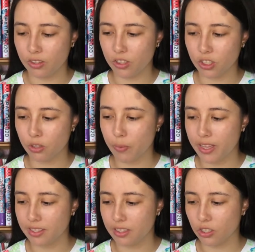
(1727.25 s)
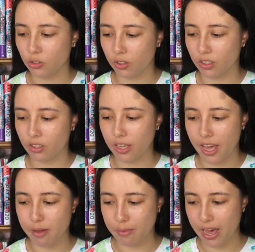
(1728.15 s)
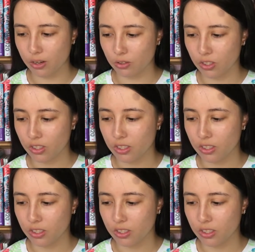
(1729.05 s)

just the way this Nendoroid came out.